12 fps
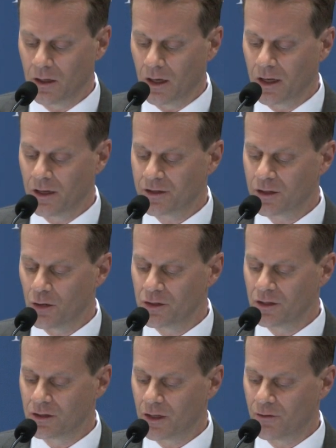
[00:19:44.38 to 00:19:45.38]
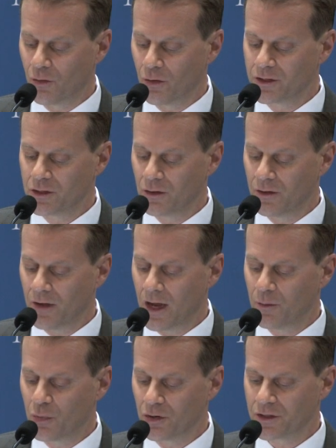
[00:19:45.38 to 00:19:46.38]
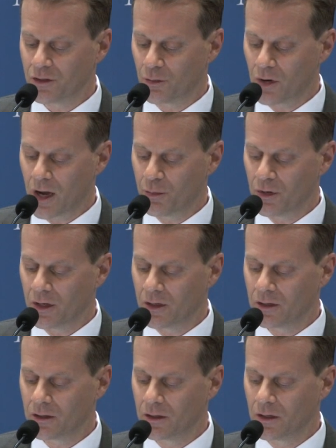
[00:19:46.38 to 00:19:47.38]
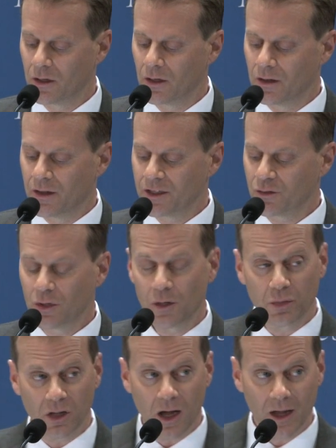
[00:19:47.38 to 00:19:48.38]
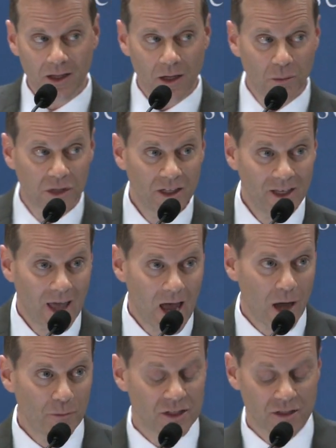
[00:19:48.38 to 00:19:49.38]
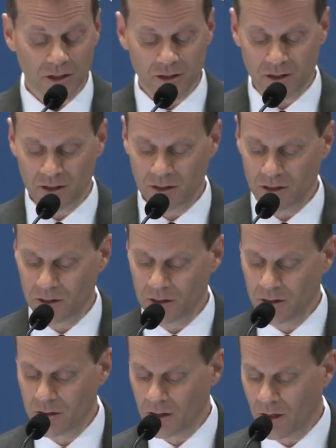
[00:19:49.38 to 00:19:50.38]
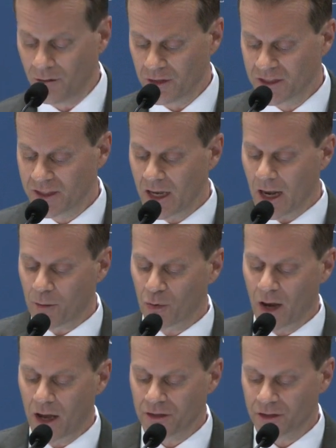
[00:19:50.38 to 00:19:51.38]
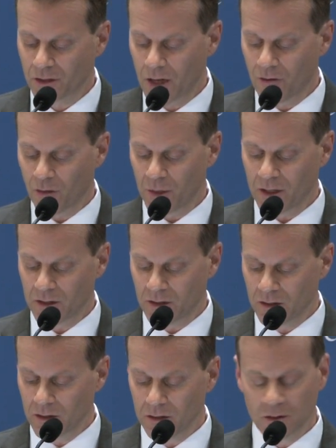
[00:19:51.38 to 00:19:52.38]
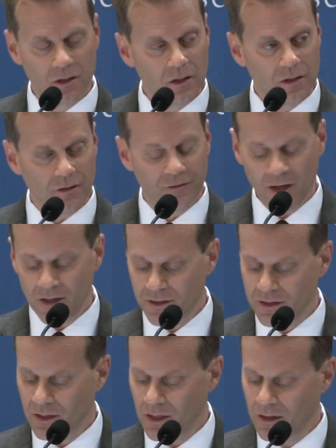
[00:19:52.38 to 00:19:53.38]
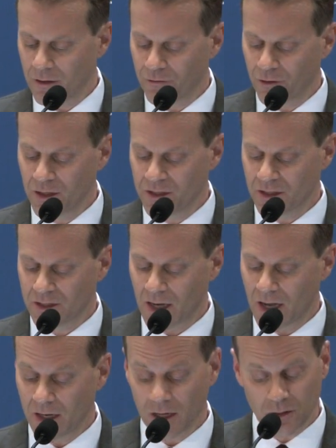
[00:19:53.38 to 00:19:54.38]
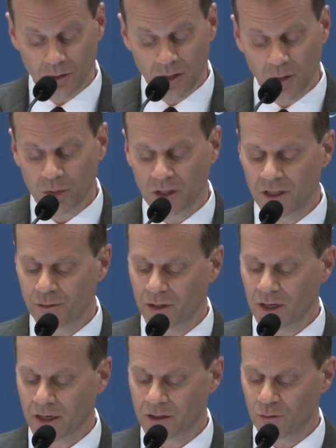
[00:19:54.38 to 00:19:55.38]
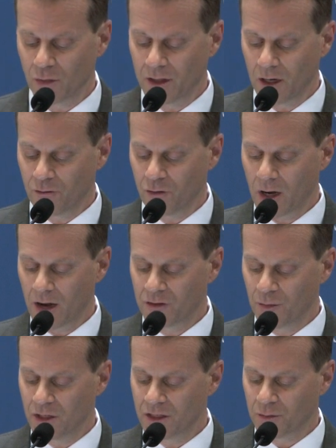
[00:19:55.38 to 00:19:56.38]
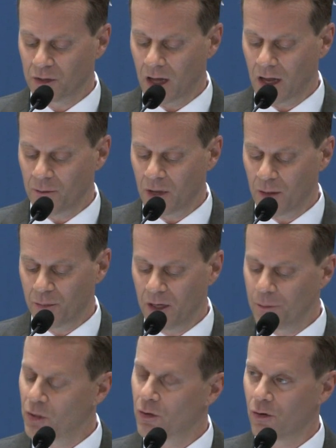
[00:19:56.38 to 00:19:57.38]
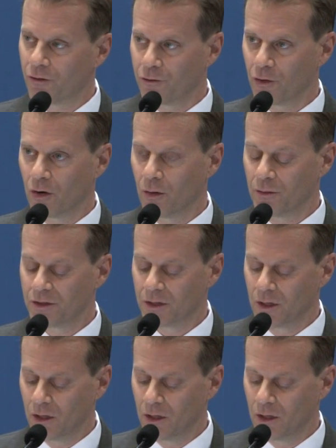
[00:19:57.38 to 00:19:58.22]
against those using force to invade person or property. This would imply the complete absence of a state apparatus or government. Defense in the free society, including police protection, would therefore have to be supplied by people or firms